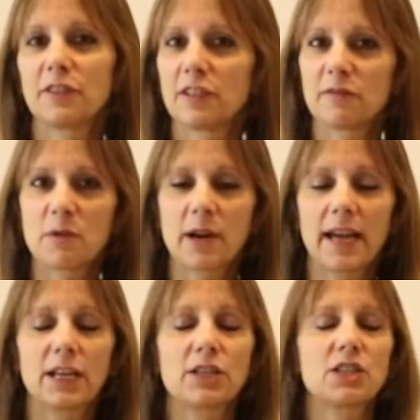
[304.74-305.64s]
full of more
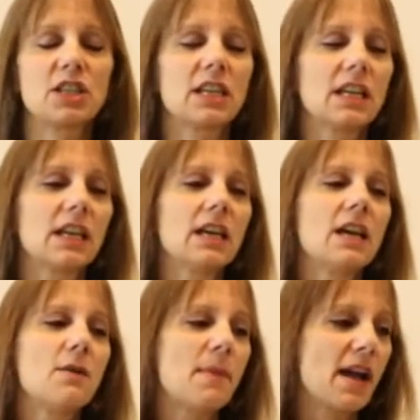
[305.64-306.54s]
energy.
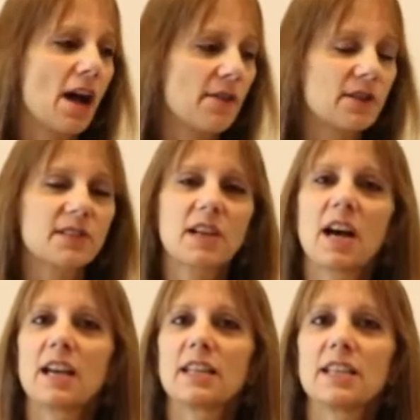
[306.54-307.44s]
My other
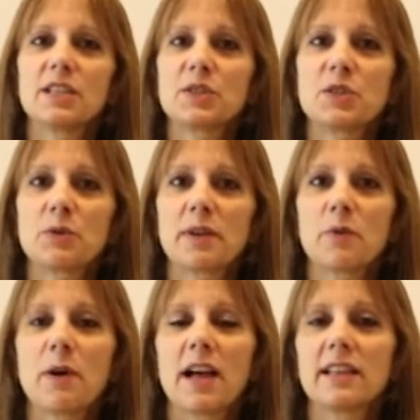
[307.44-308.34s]
son is
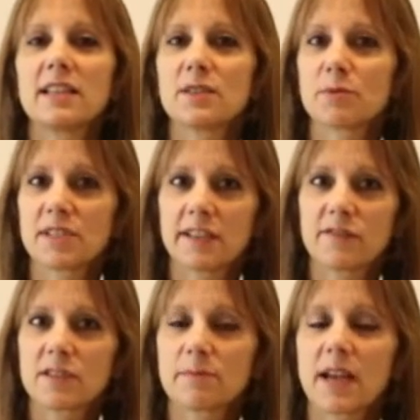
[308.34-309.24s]
doing well. He's
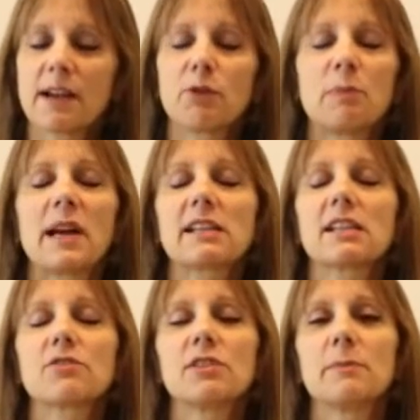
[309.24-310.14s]
received some
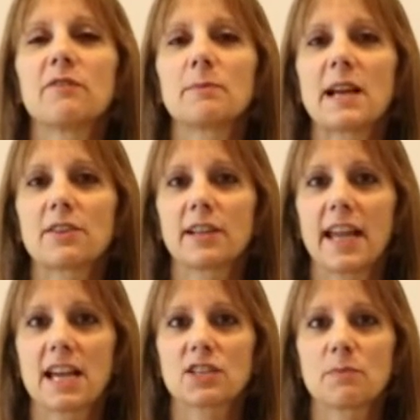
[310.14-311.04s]
chiropractic treatment from Dr.
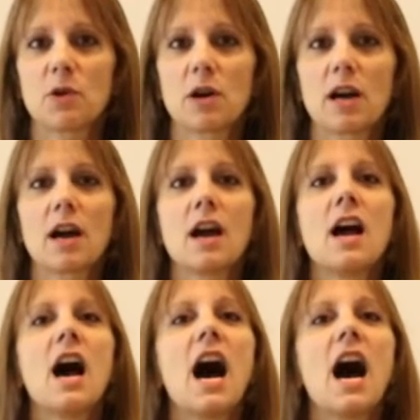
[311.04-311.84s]
Cashmore.